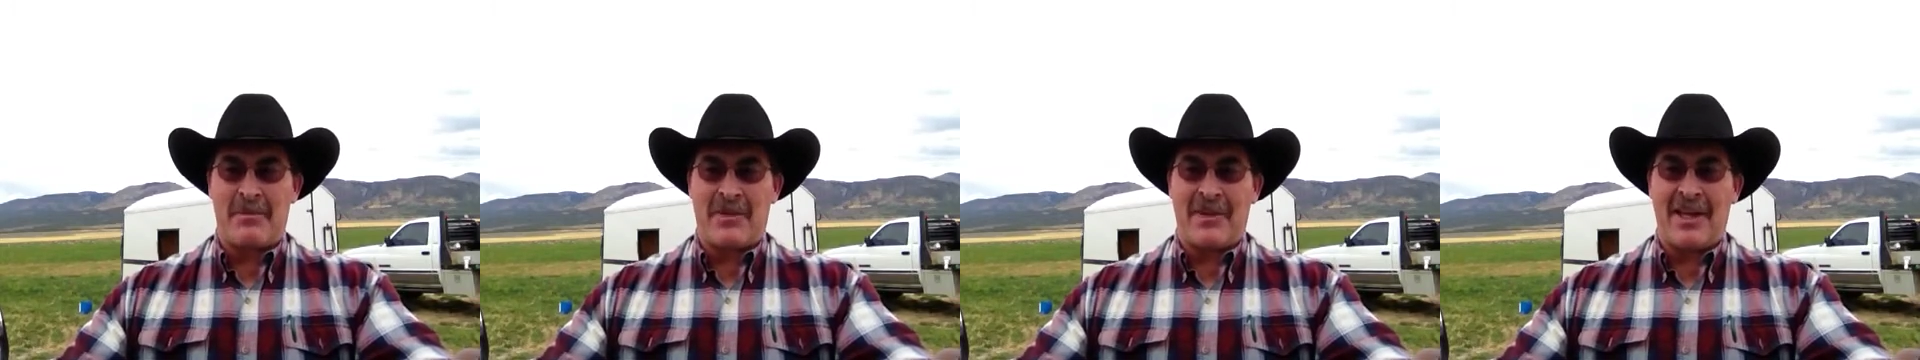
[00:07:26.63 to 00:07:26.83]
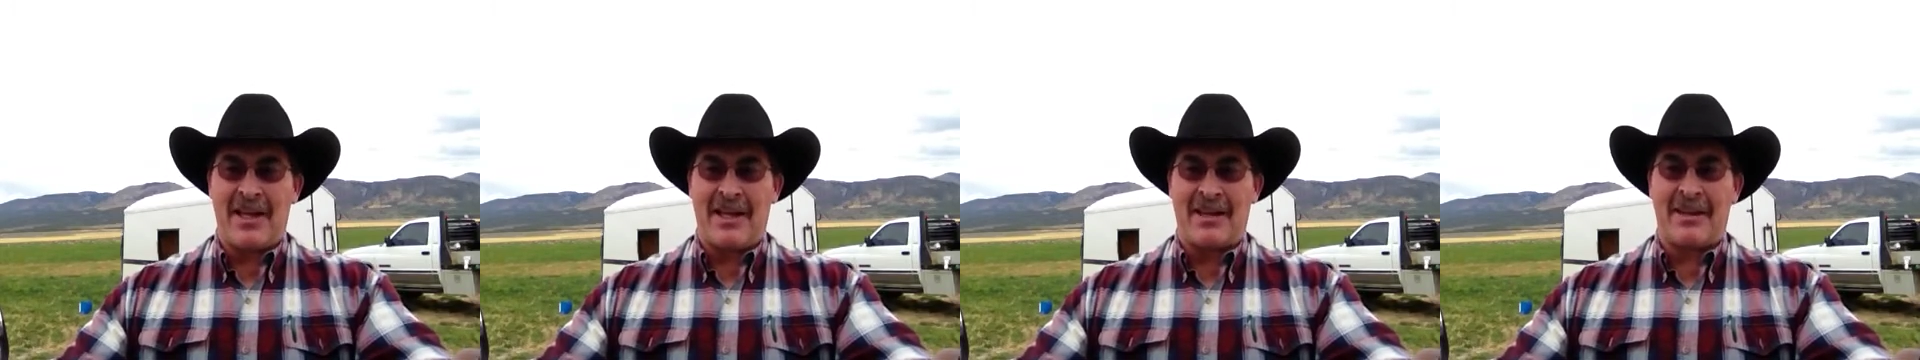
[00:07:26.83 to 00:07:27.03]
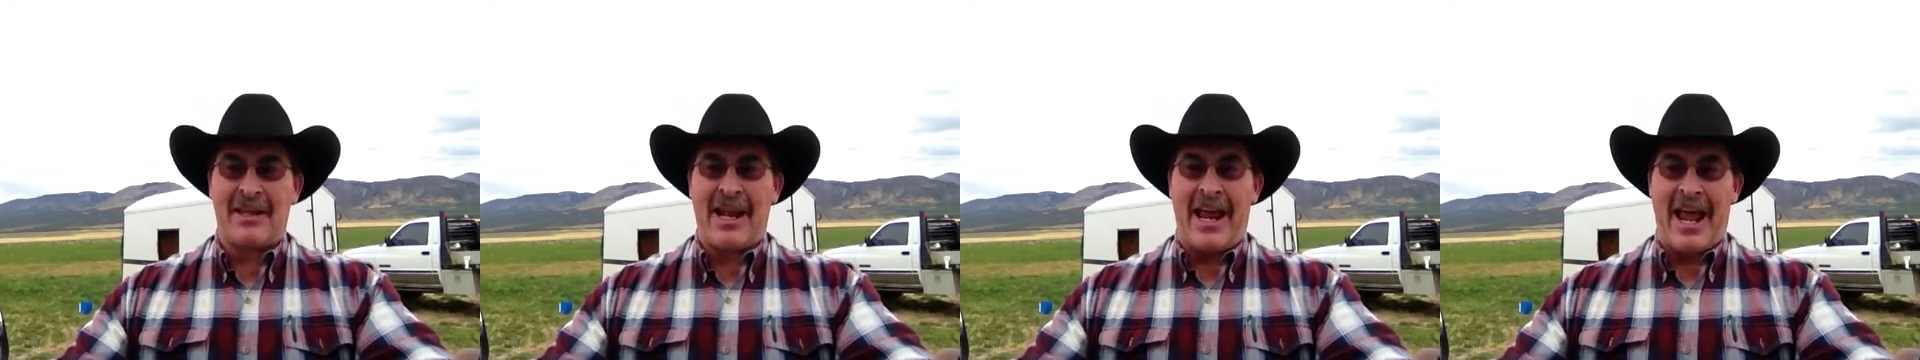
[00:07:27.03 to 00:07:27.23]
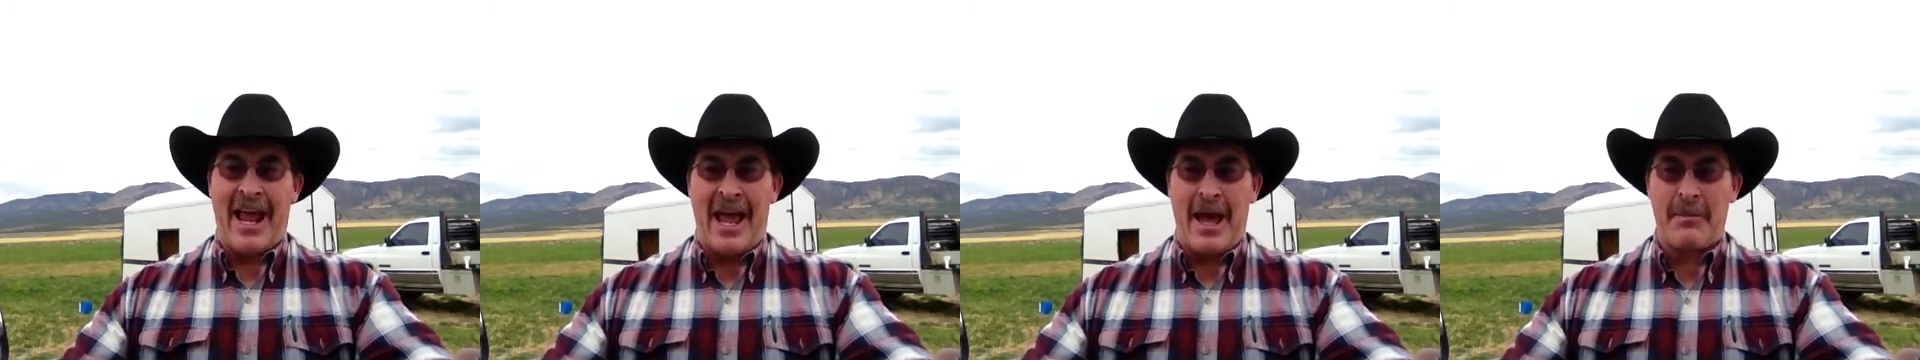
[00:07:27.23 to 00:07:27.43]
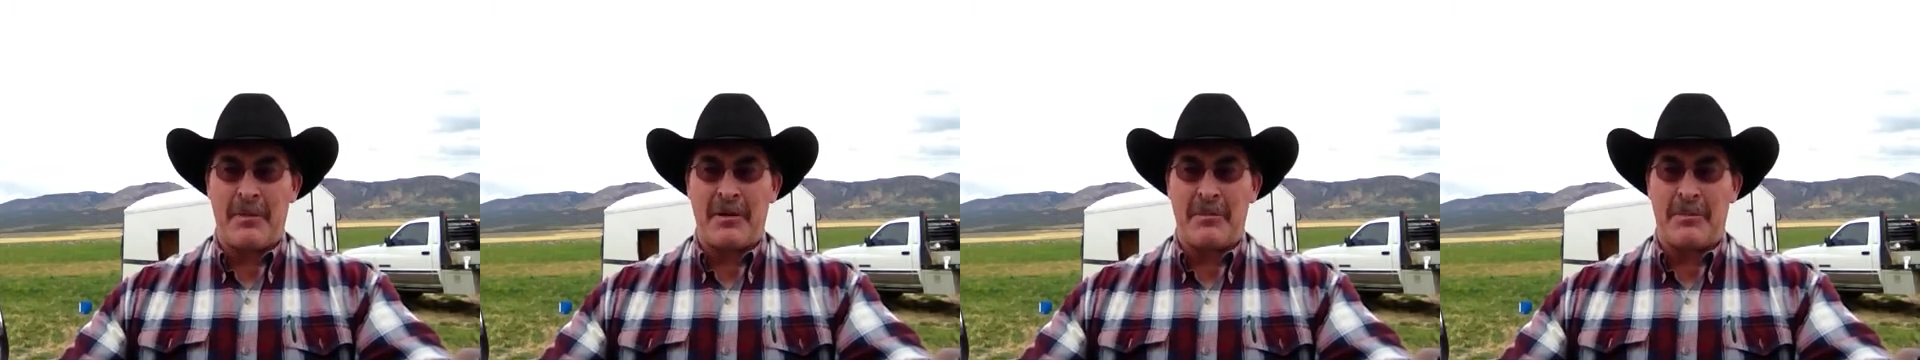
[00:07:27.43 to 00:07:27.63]
thing that
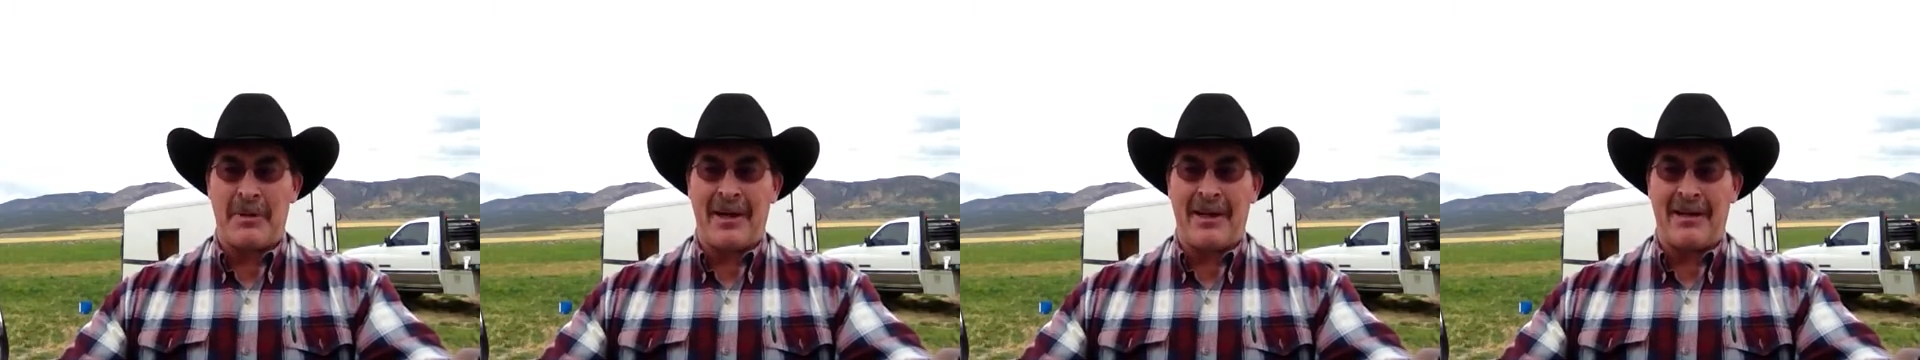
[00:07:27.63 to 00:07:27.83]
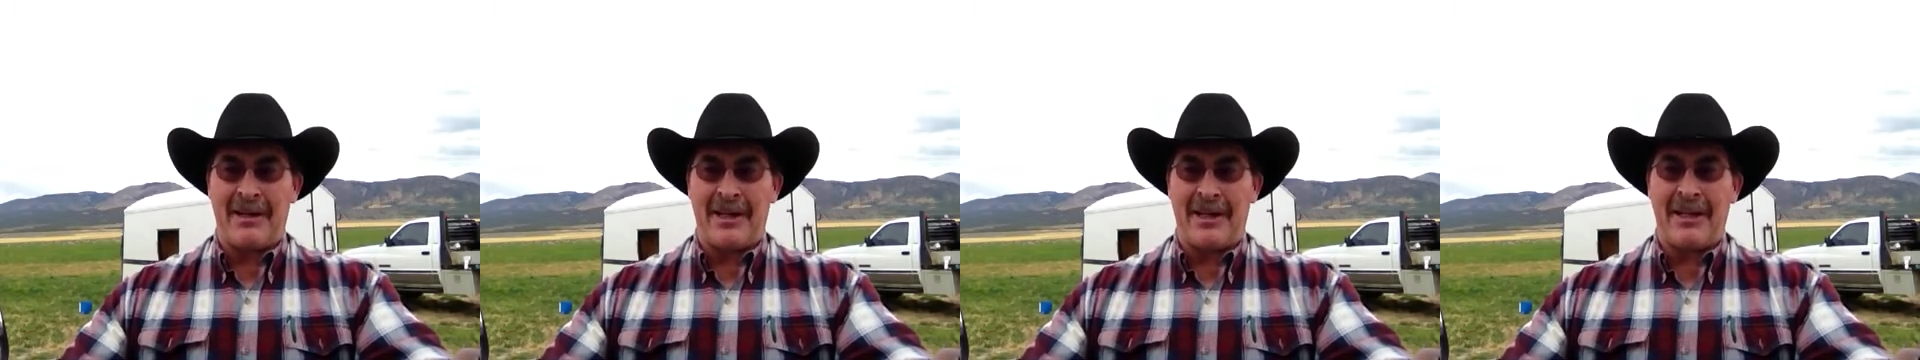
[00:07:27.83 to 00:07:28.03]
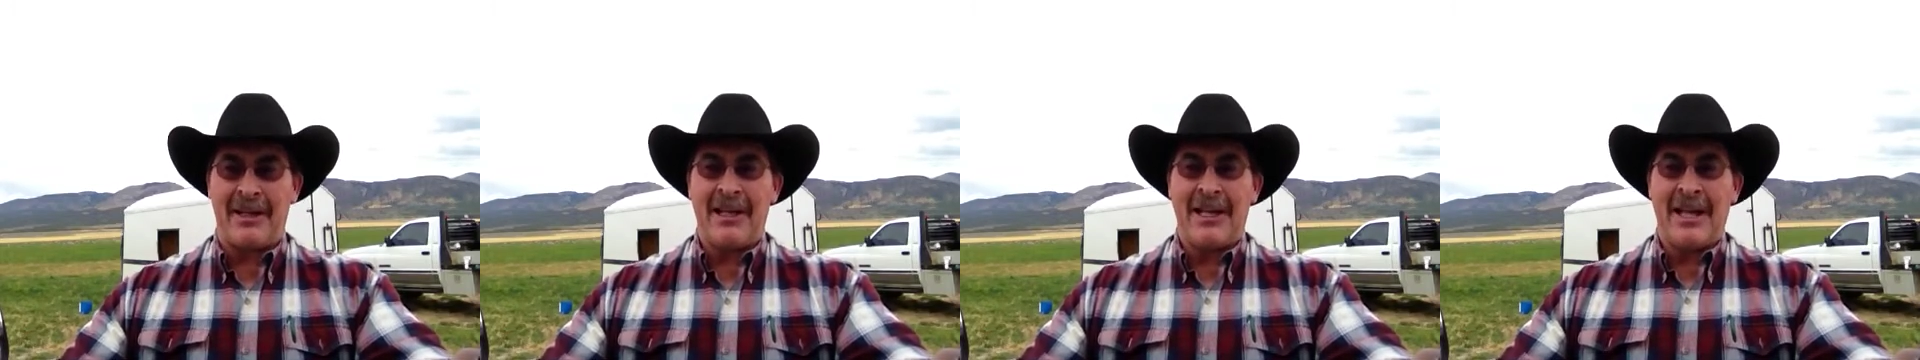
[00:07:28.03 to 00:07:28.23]
Ammon Bundy